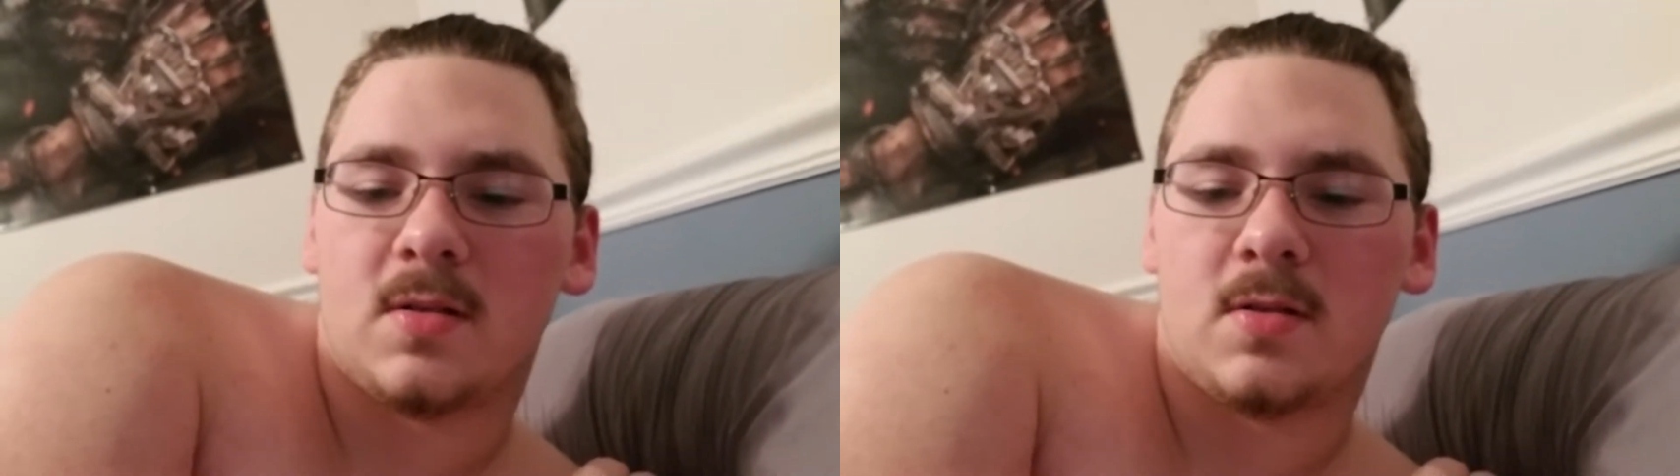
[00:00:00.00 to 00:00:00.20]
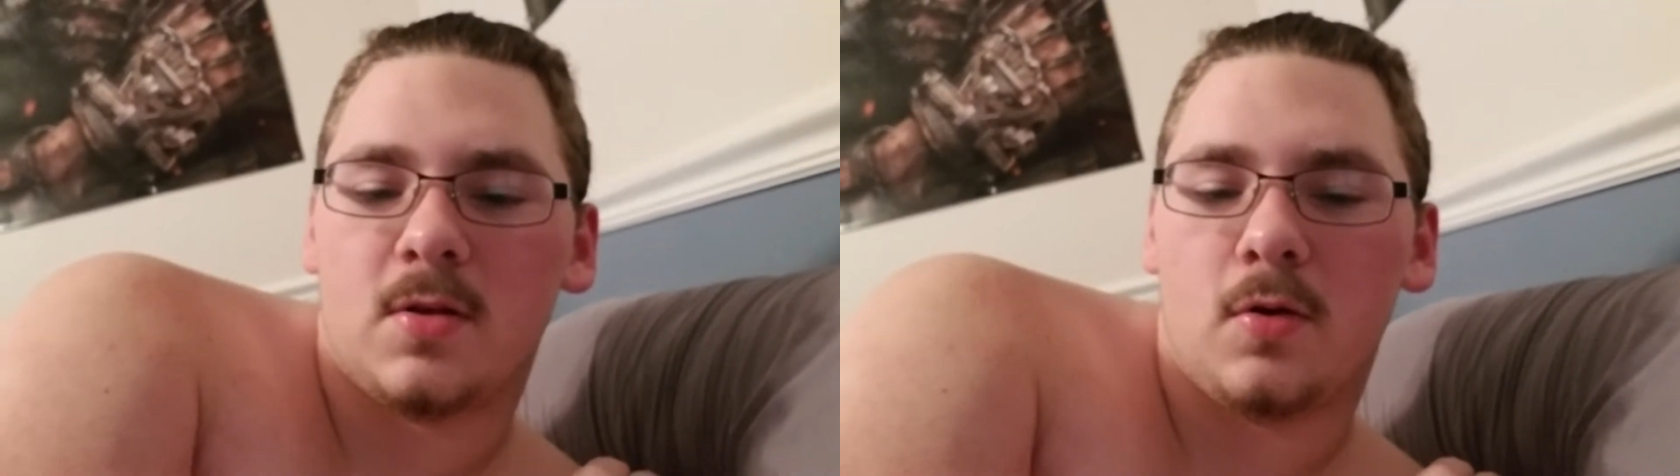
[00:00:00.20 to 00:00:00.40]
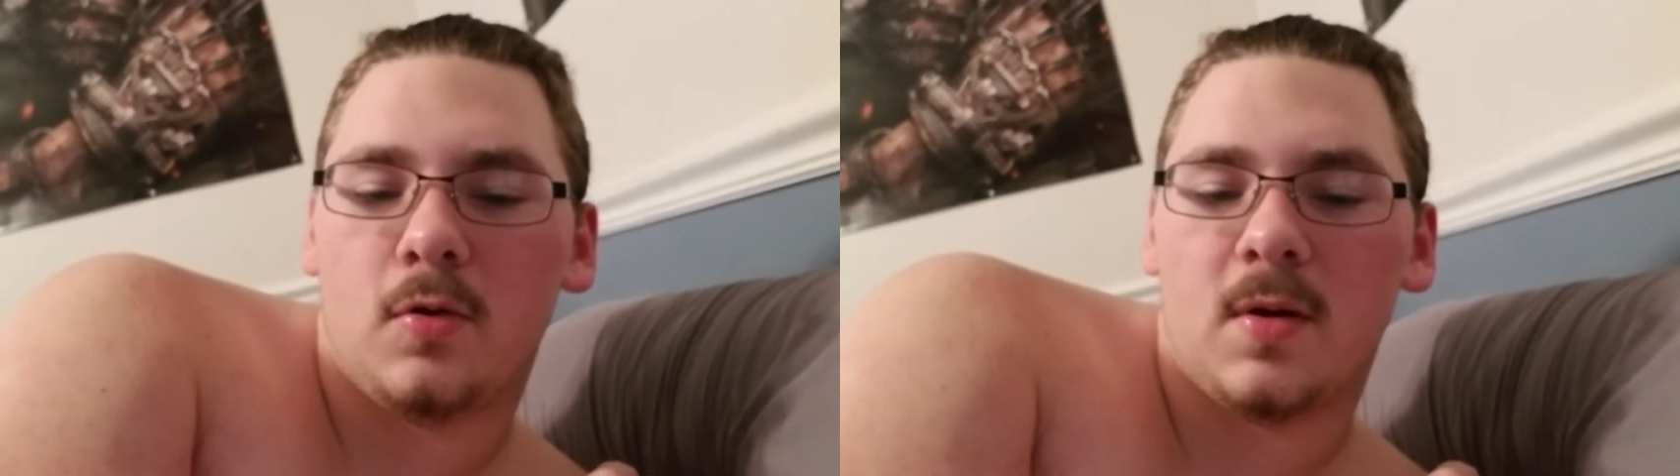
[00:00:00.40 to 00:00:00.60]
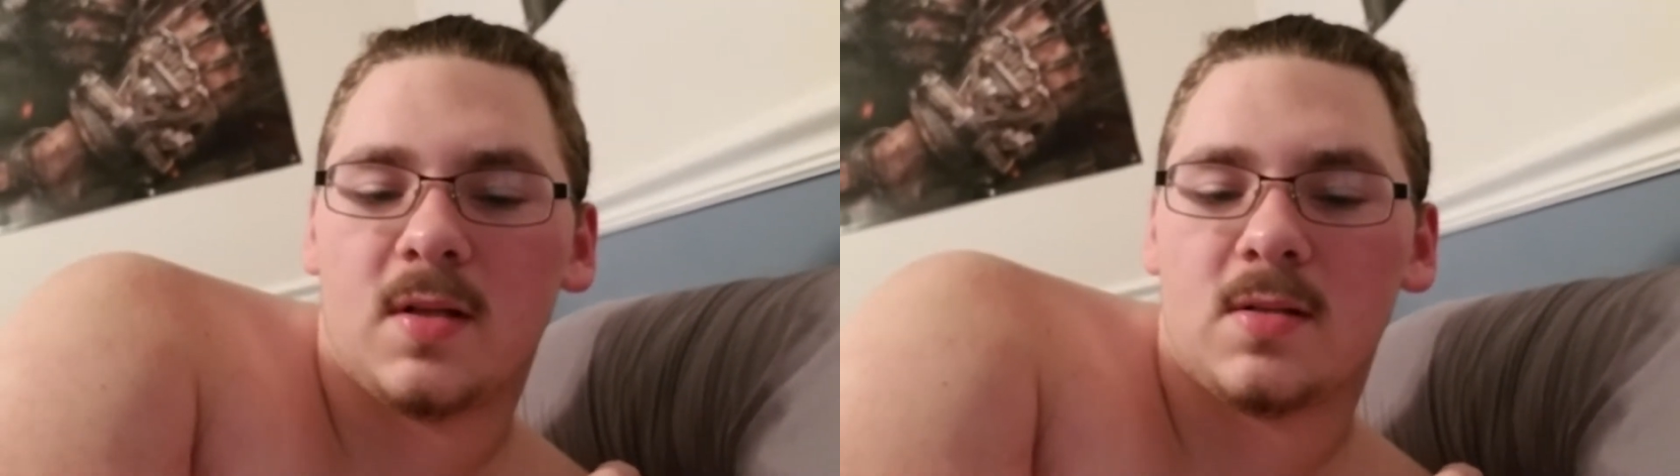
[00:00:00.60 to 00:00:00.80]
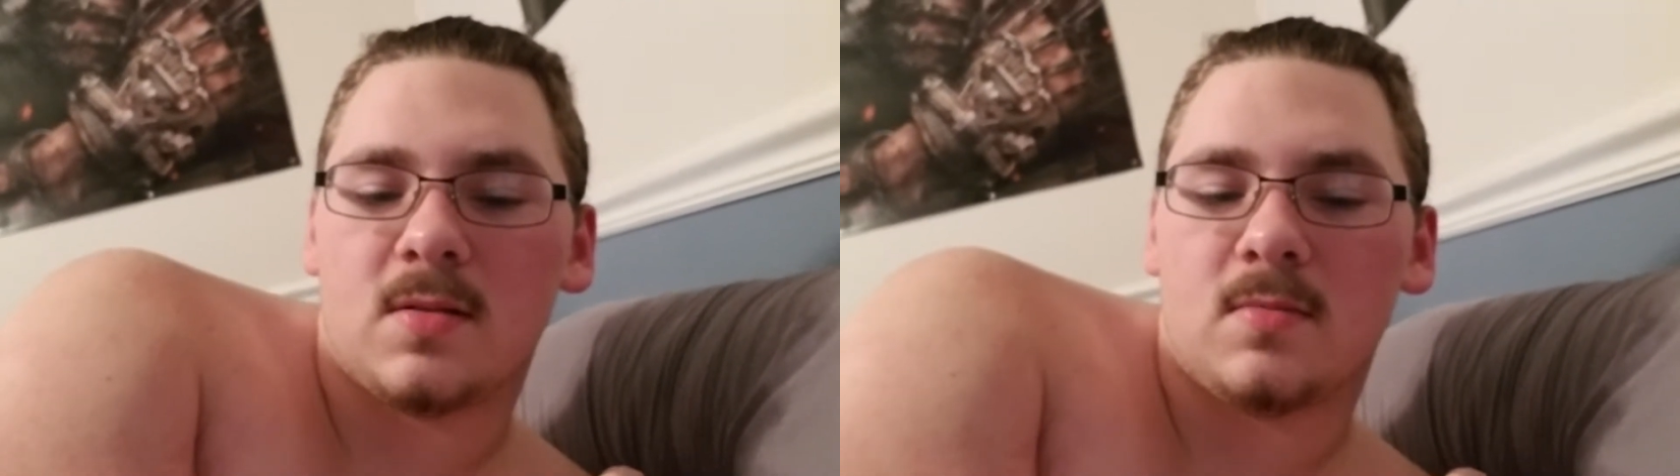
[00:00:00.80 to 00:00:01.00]
2,
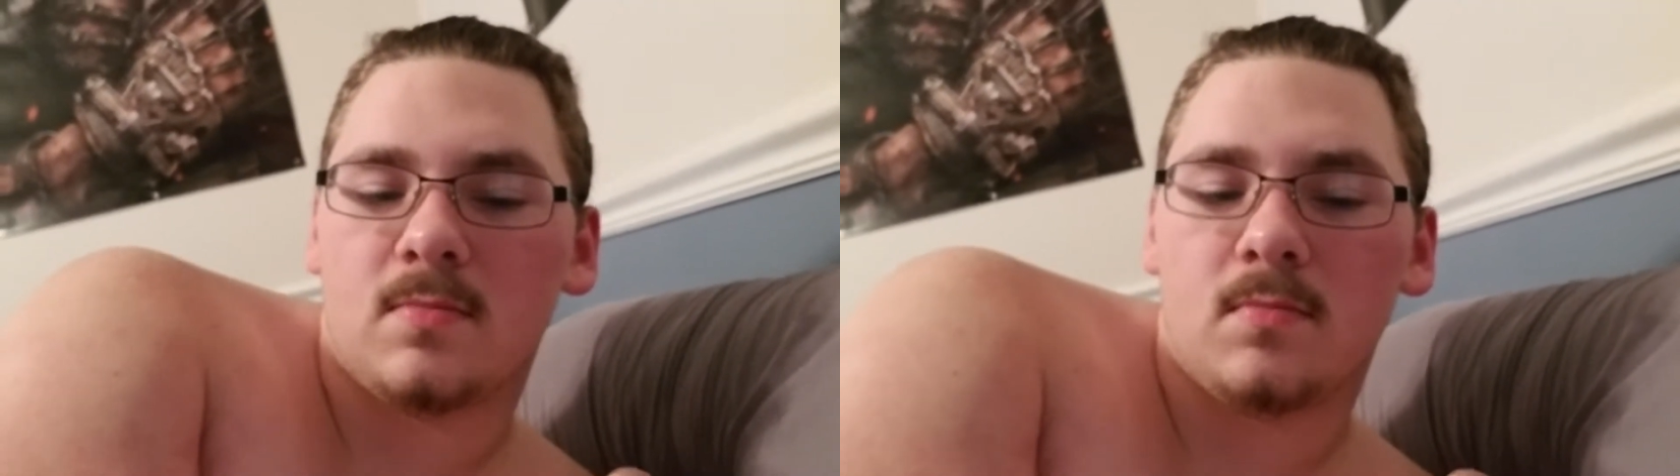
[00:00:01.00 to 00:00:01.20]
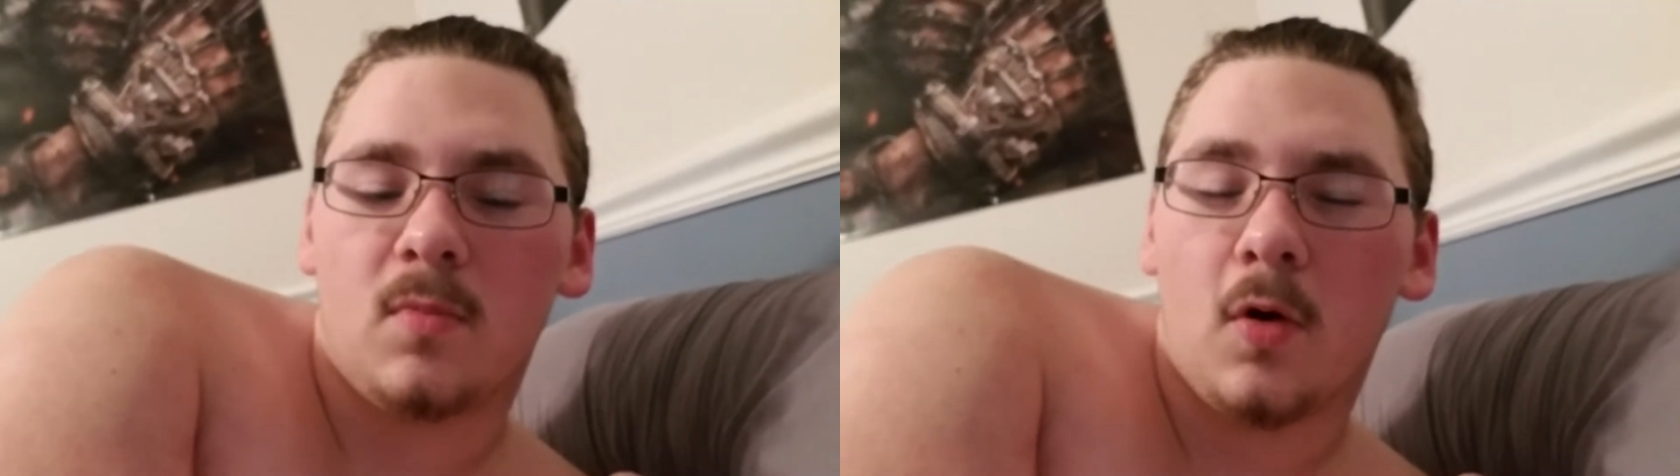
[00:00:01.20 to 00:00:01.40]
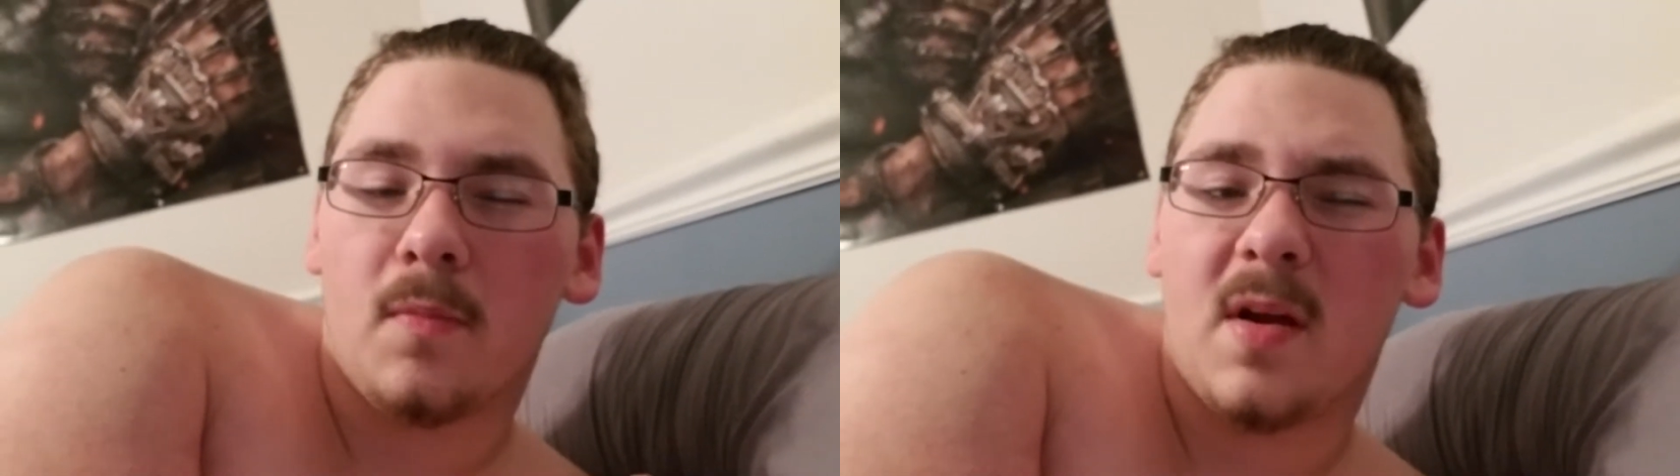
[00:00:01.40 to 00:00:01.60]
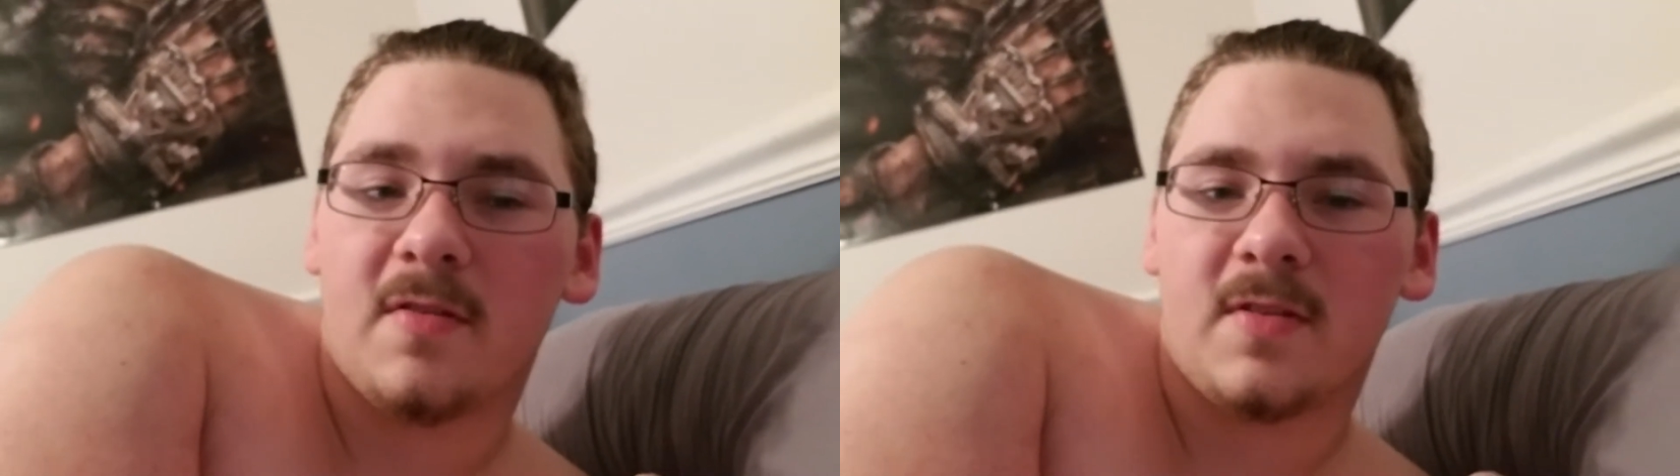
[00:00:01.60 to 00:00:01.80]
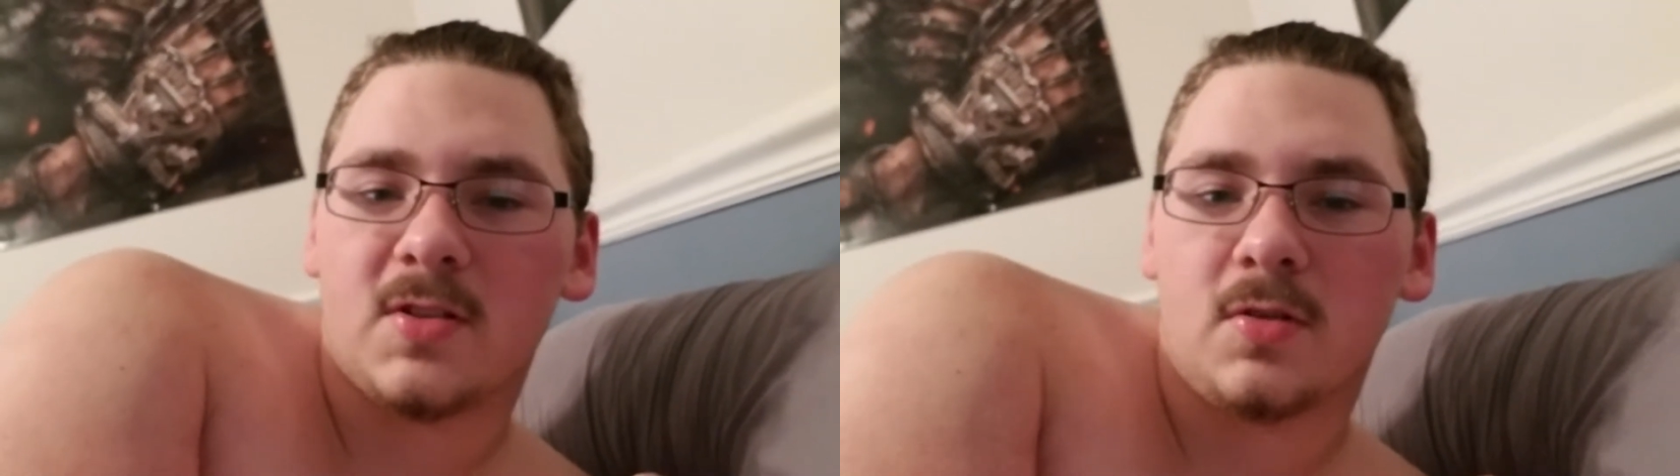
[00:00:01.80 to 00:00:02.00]
it's more
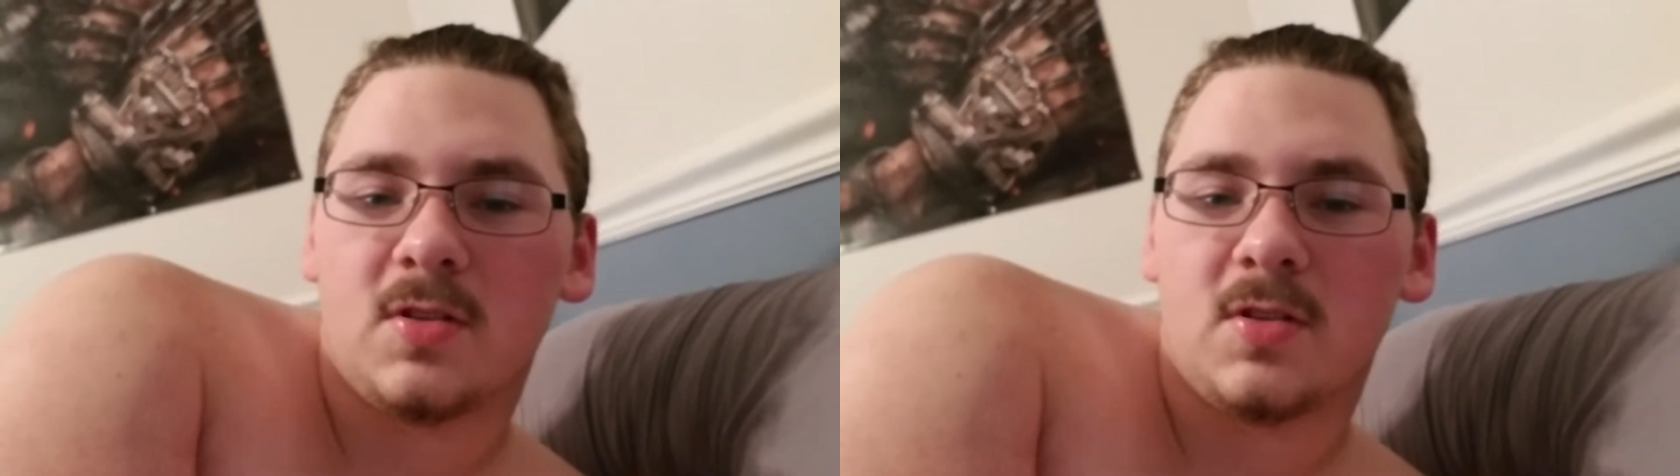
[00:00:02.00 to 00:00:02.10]
beneficial,